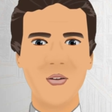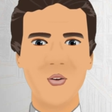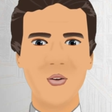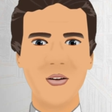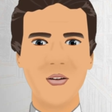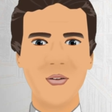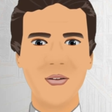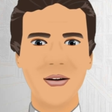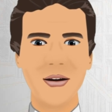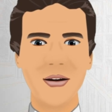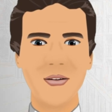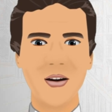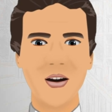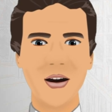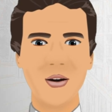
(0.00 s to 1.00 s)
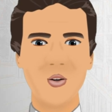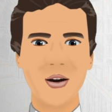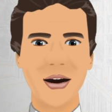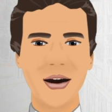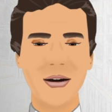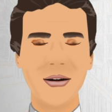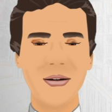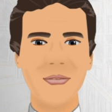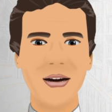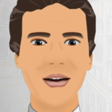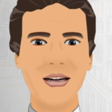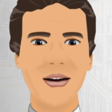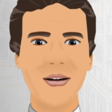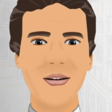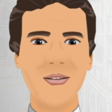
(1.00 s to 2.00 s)
record until nineteen
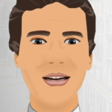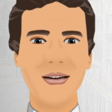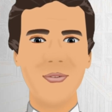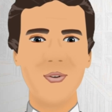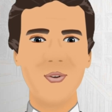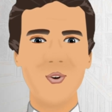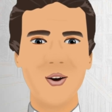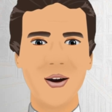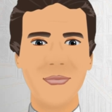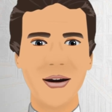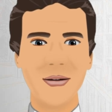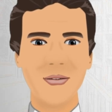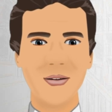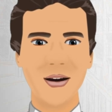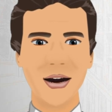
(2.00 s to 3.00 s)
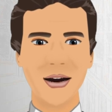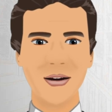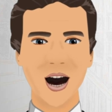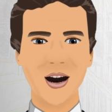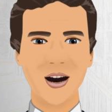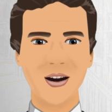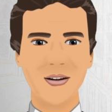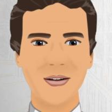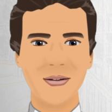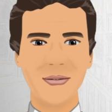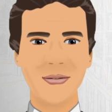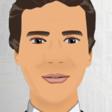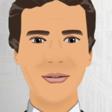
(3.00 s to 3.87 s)
ninety-six, with Evil Empire.